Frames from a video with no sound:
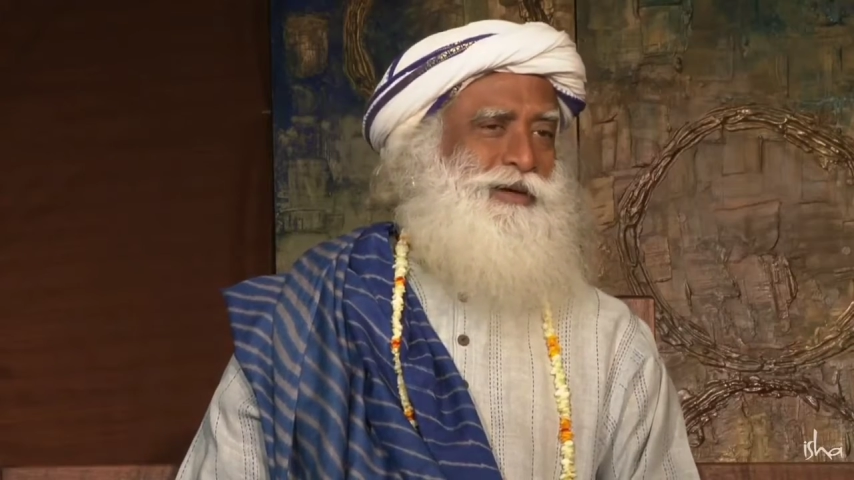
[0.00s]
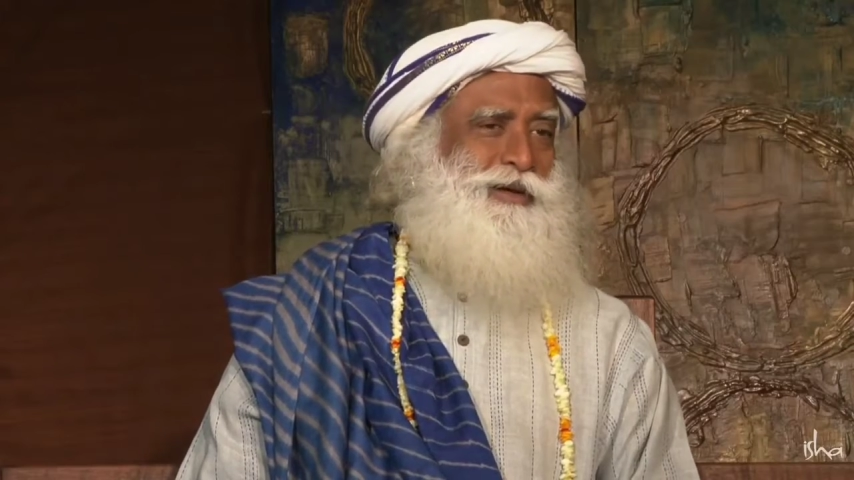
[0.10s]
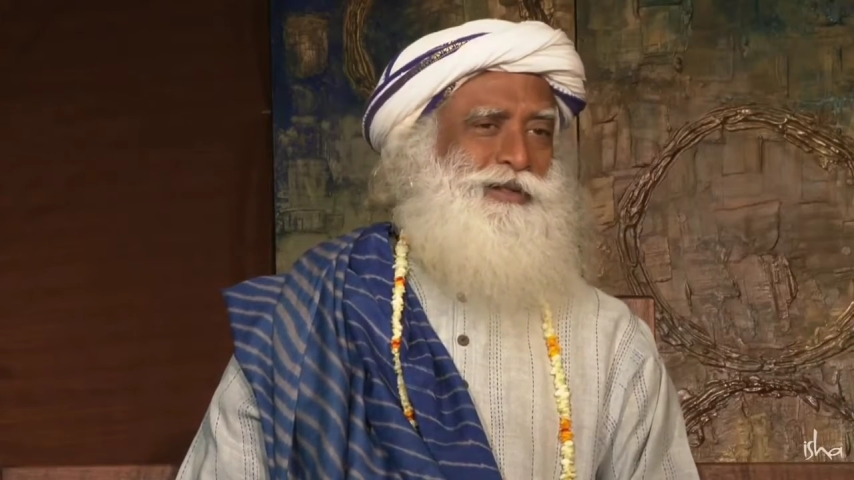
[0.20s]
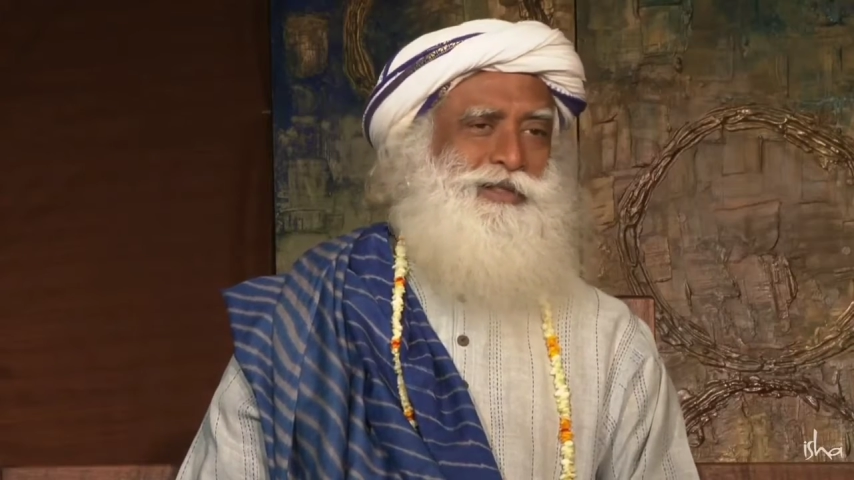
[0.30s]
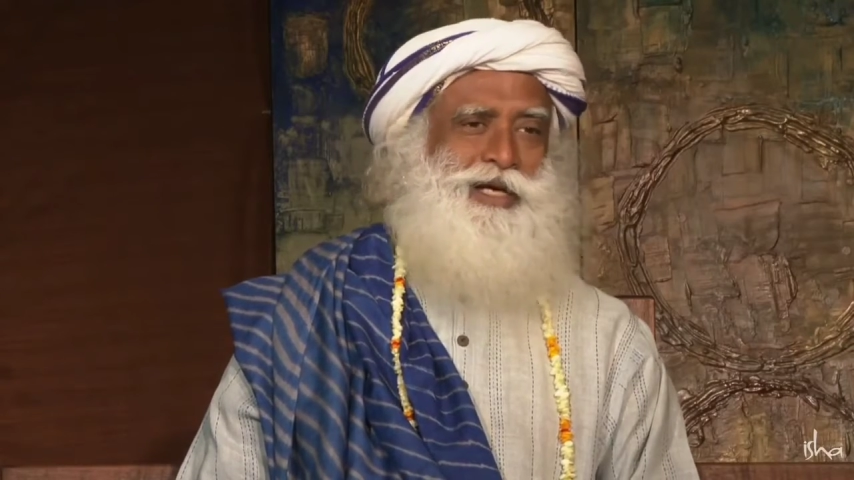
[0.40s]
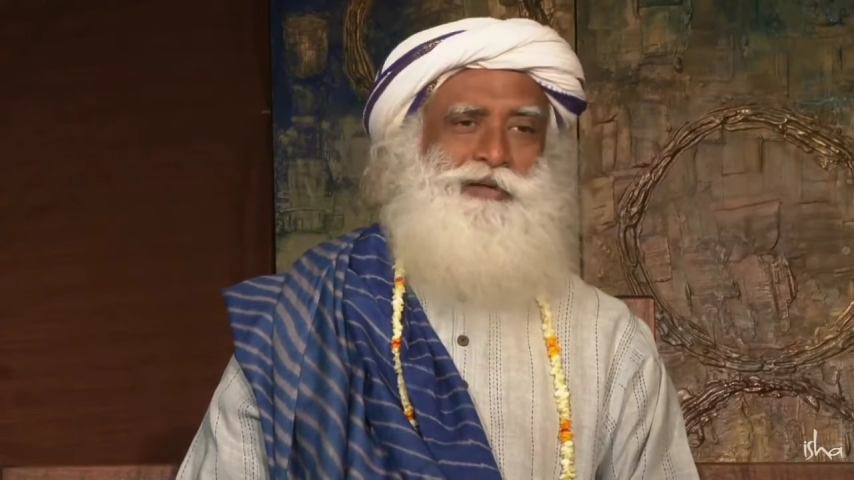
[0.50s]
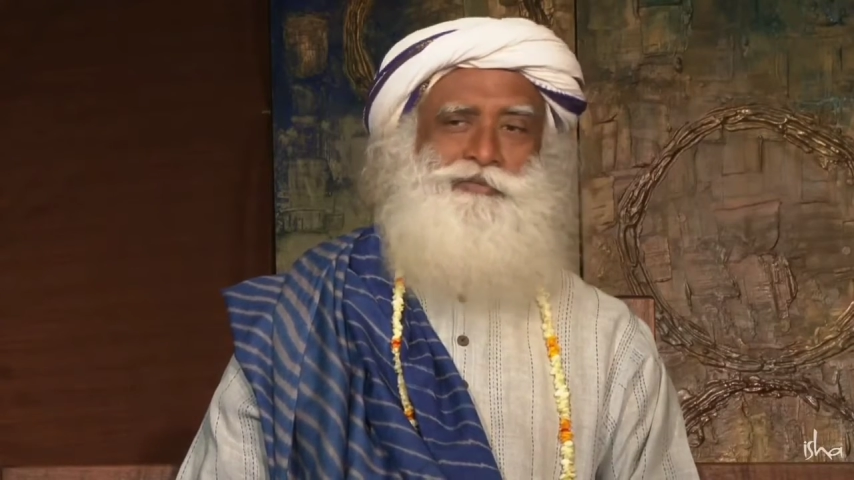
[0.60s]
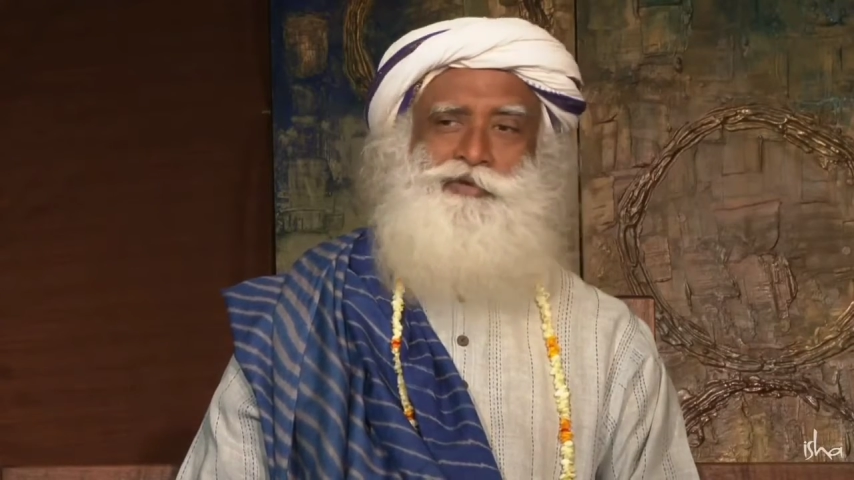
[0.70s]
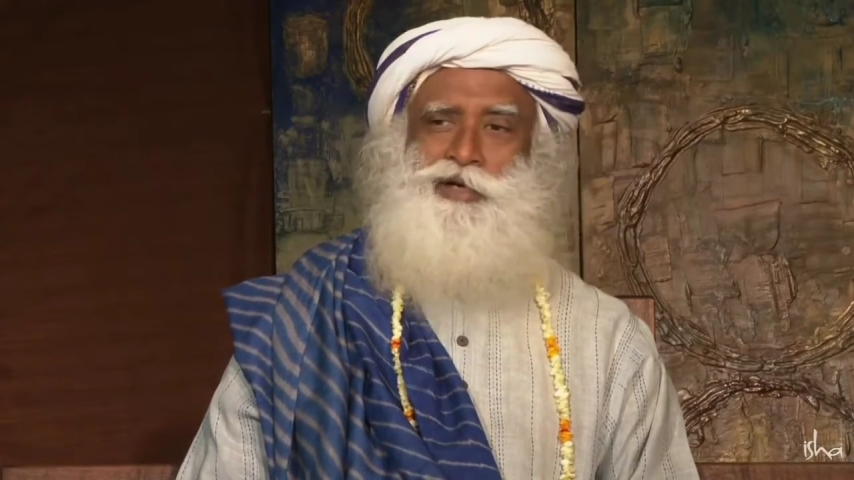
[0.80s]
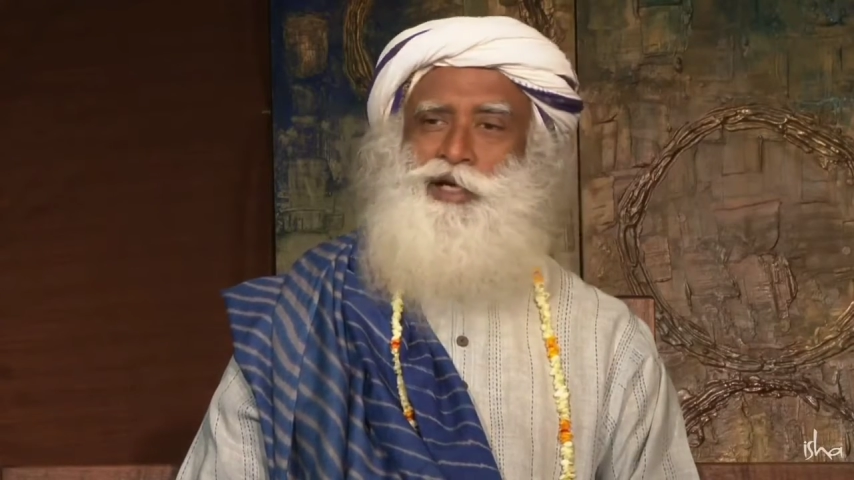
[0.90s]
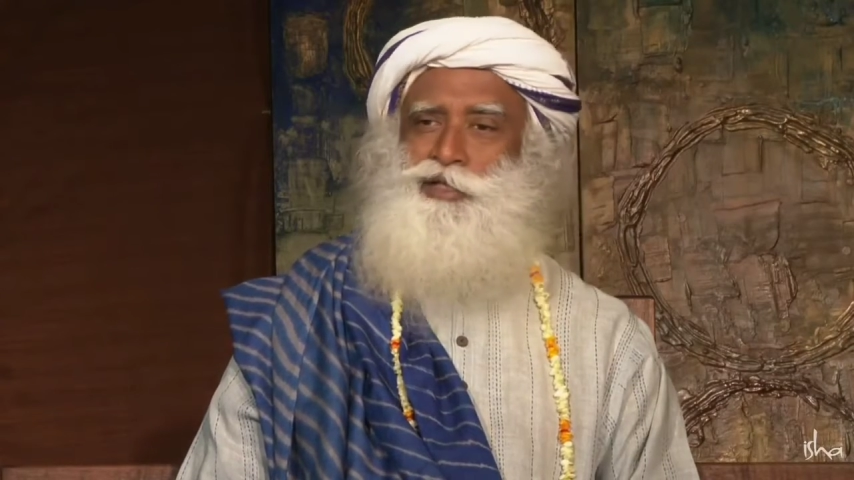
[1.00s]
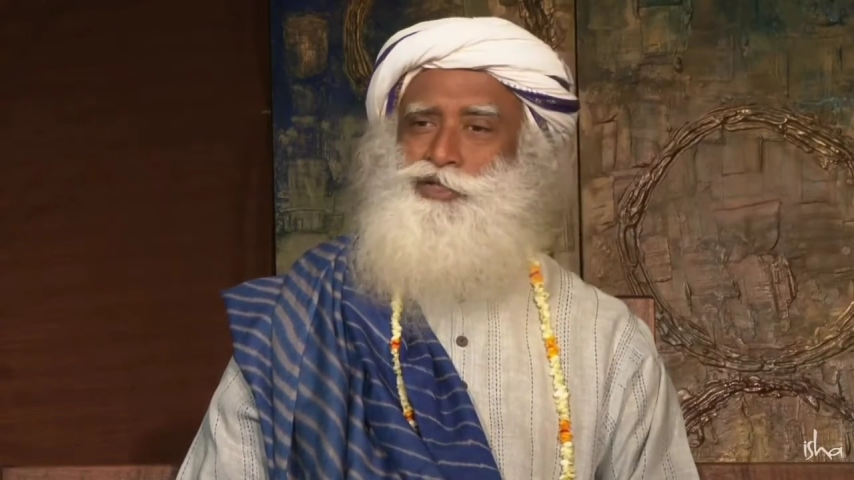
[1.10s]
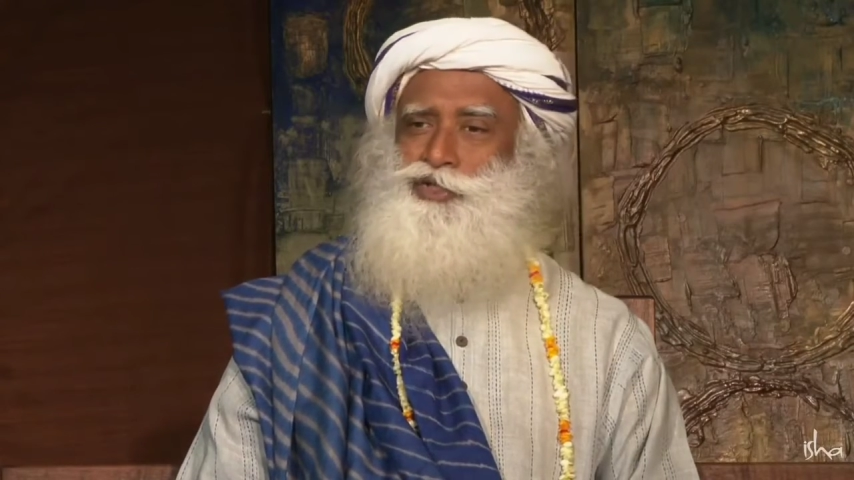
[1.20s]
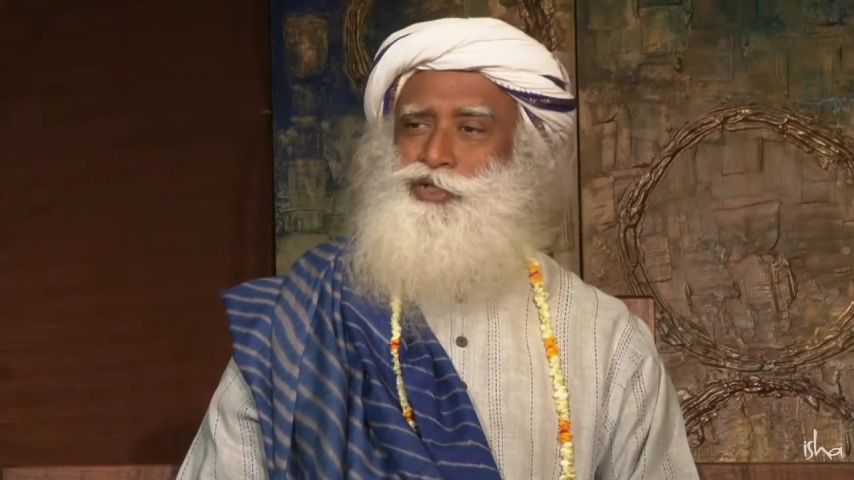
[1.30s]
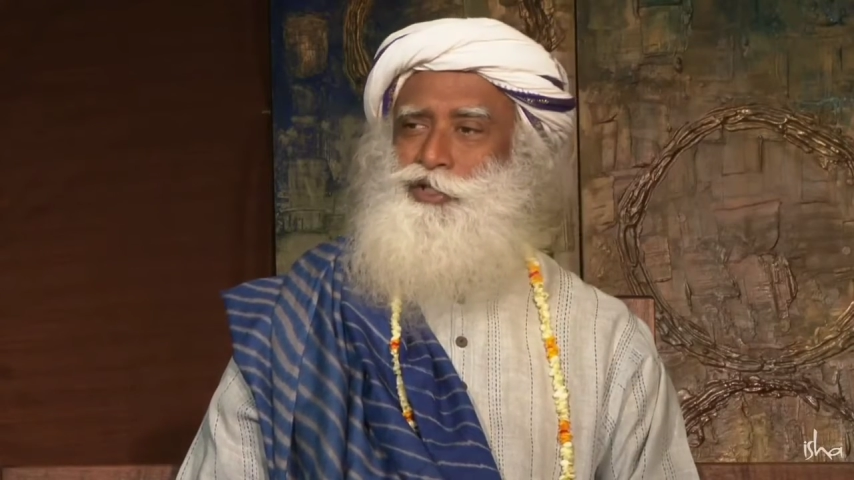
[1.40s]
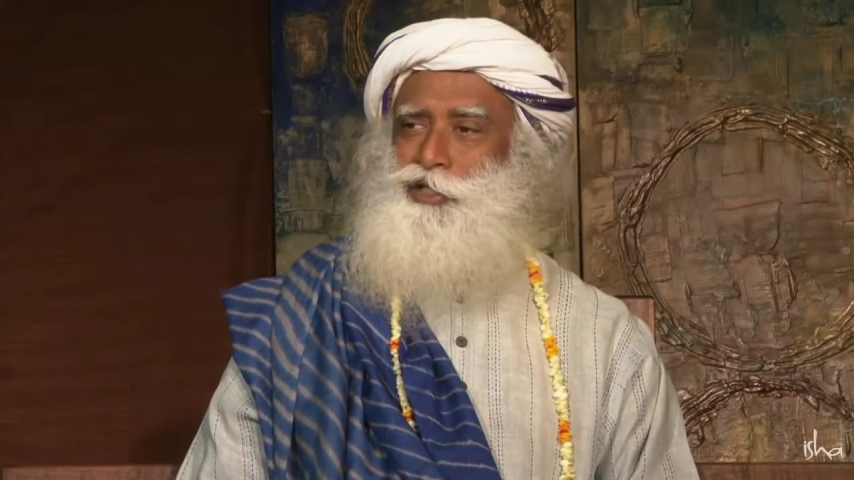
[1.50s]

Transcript: on time for lunch,